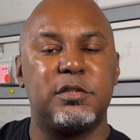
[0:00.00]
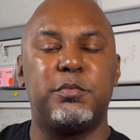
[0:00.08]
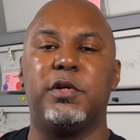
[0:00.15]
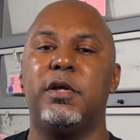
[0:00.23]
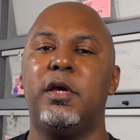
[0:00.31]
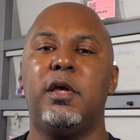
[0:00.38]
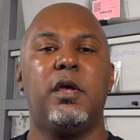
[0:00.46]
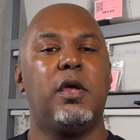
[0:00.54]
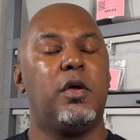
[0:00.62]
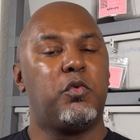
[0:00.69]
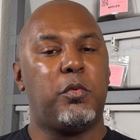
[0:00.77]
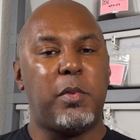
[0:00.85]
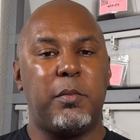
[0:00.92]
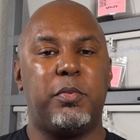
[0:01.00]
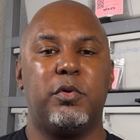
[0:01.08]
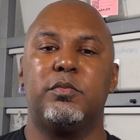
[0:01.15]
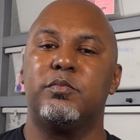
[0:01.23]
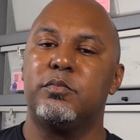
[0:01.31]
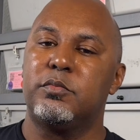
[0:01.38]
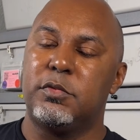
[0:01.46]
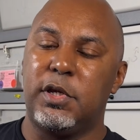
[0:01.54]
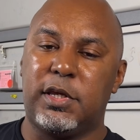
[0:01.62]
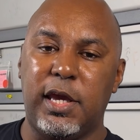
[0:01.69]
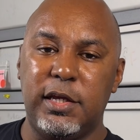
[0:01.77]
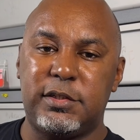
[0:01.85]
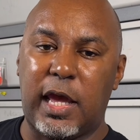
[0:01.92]
But remember, the
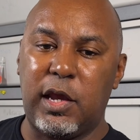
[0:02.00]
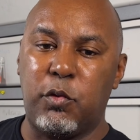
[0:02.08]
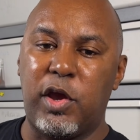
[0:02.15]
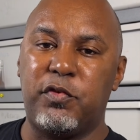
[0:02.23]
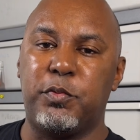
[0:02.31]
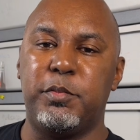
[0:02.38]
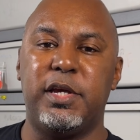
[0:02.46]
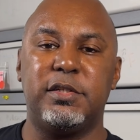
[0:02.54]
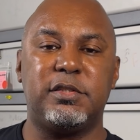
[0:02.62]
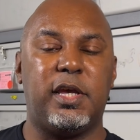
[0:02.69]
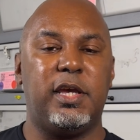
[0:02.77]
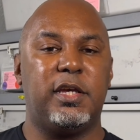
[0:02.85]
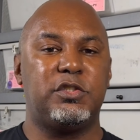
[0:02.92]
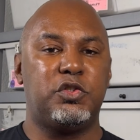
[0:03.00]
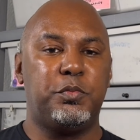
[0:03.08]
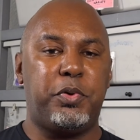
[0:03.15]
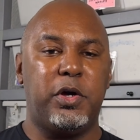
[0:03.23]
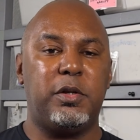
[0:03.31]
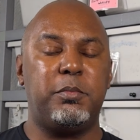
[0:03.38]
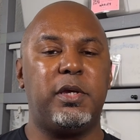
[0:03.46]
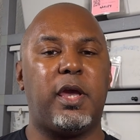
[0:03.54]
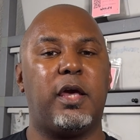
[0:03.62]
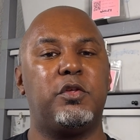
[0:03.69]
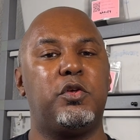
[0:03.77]
key takeaway from this is you put them together,